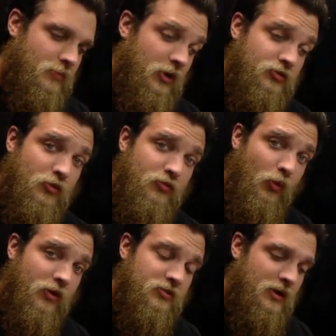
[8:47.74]
So
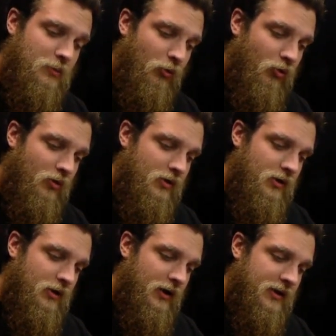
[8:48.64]
for example,
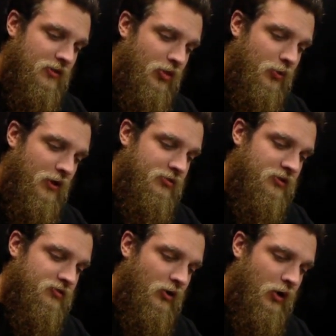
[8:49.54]
I can thread
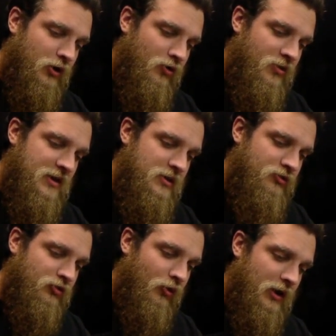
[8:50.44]
this under the E
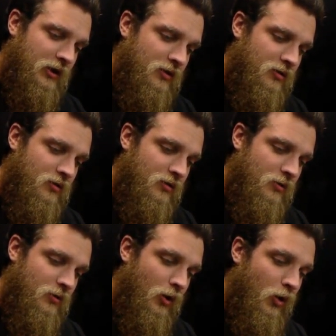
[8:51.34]
string,
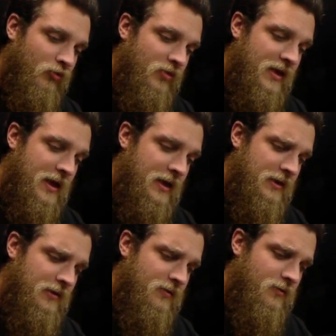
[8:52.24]
over the
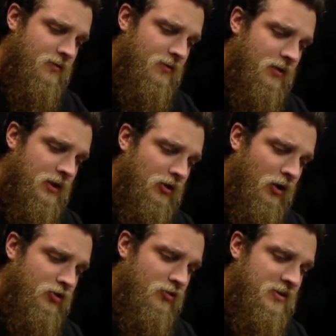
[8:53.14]
A, and
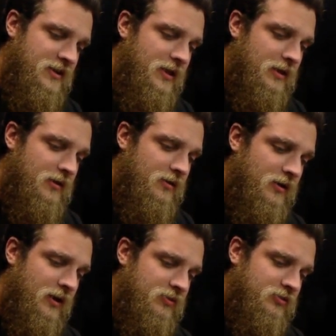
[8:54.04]
under the D
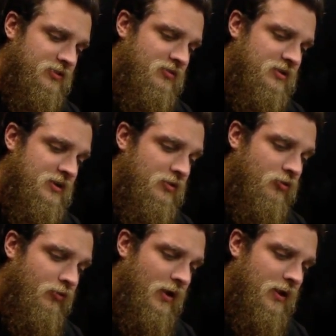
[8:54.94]
at the 17th
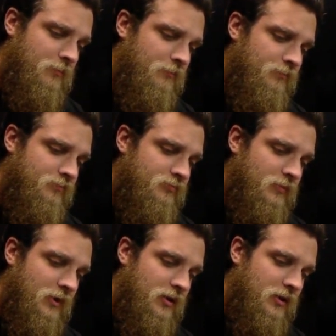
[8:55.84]
fret.
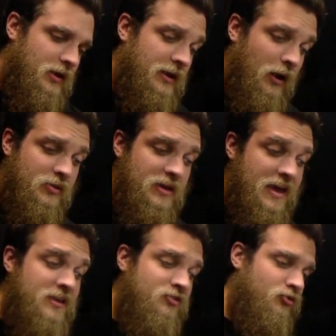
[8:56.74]
And now the
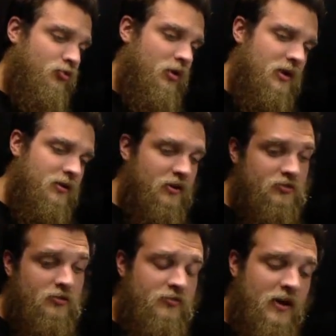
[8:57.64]
A string
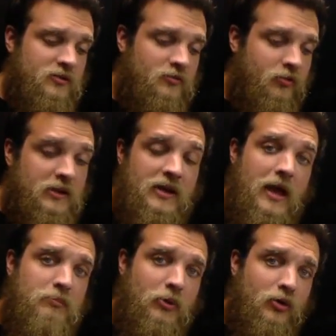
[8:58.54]
is effectively
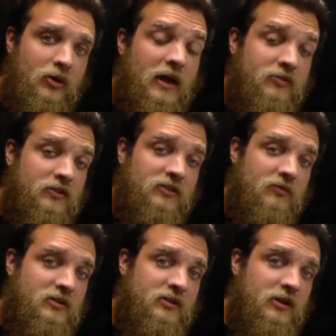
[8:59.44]
capoed at the
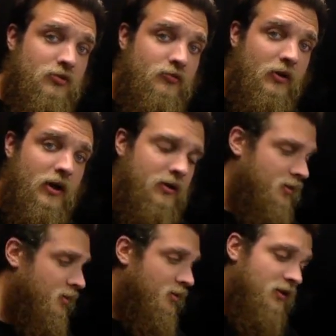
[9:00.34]
17th fret,
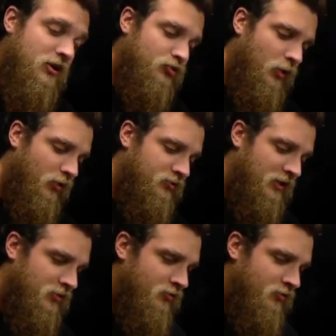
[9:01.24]
as well as at the